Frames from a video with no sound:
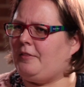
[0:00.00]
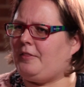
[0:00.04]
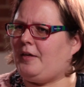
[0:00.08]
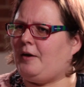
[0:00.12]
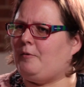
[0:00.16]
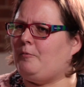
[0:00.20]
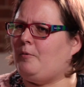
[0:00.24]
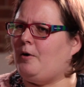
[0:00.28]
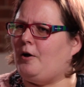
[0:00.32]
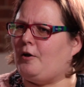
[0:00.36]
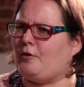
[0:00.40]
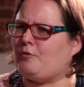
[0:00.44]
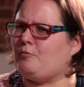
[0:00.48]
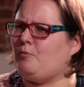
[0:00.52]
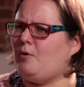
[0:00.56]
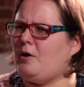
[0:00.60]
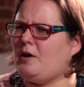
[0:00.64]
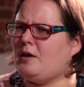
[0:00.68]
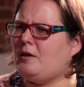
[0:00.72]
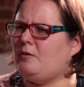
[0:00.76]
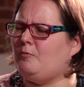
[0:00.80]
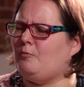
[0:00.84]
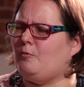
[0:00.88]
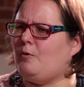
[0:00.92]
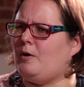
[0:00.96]
that works?
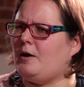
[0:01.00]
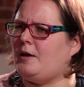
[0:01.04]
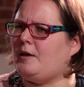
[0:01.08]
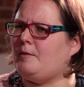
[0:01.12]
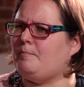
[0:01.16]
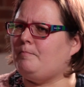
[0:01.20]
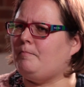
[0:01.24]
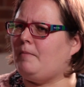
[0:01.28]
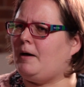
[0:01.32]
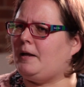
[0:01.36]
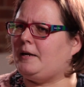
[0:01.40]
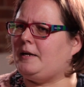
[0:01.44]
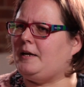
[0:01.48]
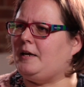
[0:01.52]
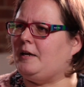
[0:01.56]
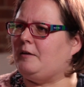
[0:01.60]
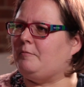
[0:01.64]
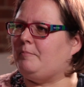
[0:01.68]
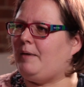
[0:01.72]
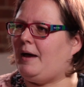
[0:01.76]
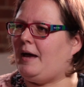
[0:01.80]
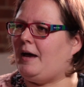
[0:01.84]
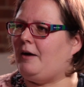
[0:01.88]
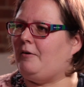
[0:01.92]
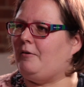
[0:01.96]
Why are money and
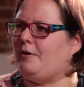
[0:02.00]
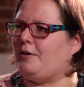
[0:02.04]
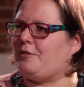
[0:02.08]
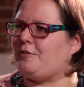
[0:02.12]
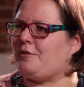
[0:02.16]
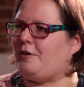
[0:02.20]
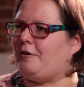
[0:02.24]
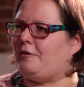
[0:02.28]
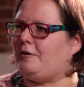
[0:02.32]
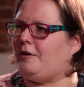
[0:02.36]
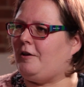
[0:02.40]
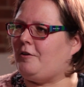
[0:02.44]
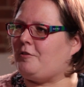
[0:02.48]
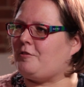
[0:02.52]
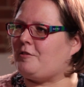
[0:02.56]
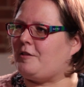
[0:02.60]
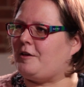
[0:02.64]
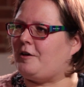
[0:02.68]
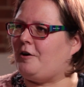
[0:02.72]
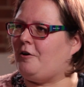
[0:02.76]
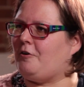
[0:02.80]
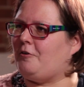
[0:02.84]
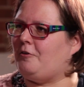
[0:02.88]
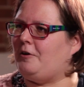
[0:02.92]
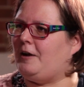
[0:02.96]
power so closely
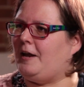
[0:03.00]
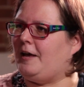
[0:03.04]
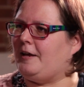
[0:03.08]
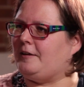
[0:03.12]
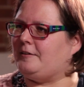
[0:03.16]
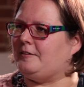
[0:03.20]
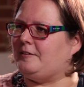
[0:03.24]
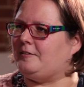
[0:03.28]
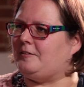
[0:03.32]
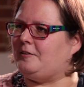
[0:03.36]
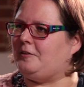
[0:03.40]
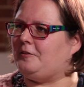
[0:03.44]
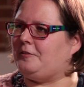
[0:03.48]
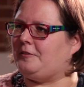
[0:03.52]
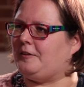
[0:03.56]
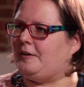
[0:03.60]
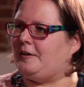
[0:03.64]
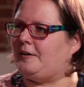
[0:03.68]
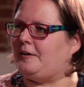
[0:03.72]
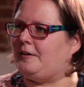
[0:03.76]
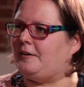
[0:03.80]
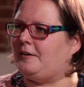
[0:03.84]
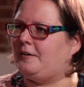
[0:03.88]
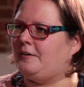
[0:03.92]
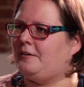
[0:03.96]
correlated, do you
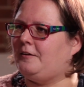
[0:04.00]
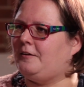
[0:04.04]
think?